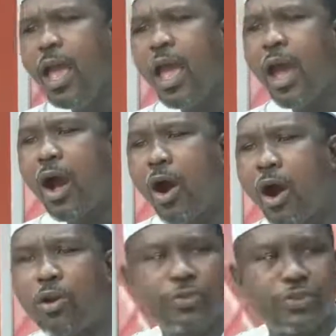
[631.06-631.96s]
All of
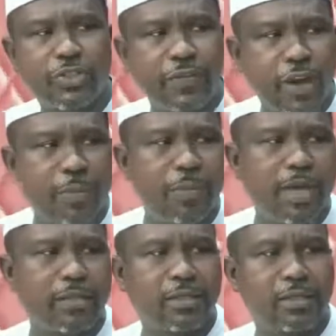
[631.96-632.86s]
those developments
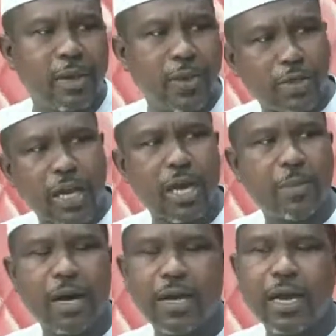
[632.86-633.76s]
that we're talking about
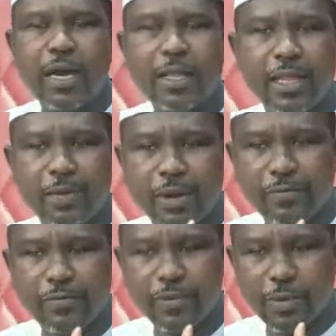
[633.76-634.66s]
here, they
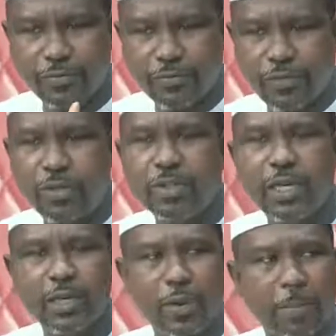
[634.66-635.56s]
were funded, they
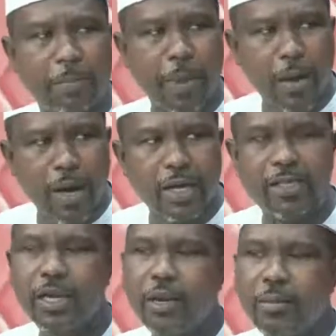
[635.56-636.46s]
were powered
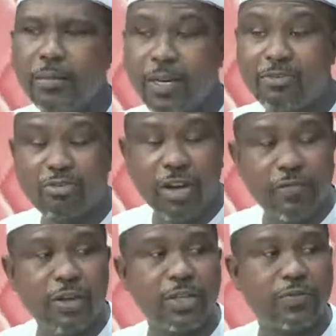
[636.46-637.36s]
by the
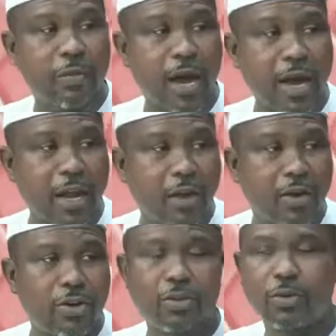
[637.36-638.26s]
revenues from agriculture.
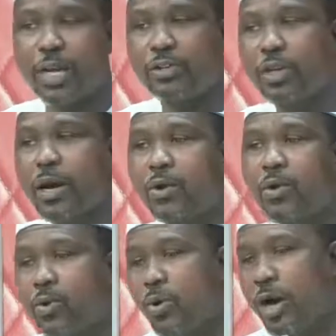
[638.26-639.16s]
Whether you talk about
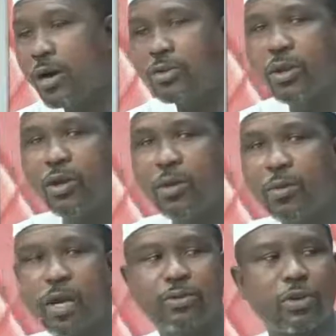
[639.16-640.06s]
cocoa, whether you
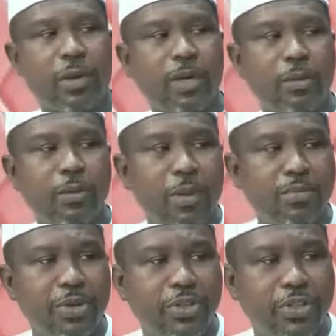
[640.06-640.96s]
talk about
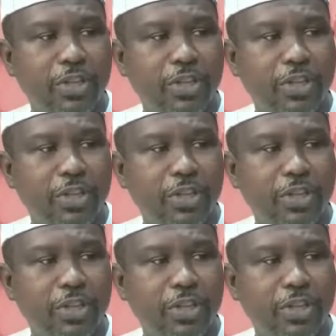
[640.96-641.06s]
WNBC,